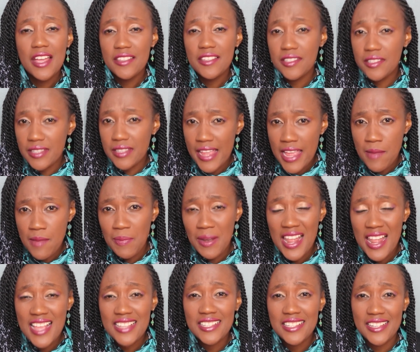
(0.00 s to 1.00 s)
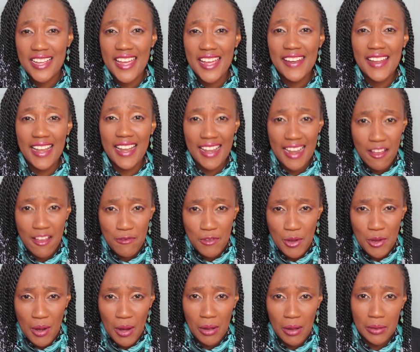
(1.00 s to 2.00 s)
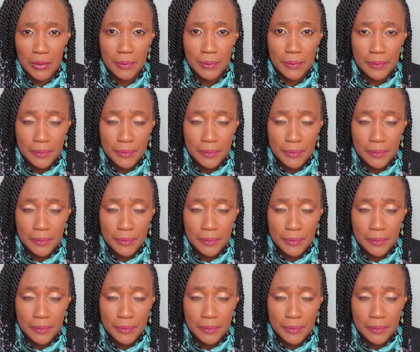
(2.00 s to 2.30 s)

Stay blessed, and I love you all.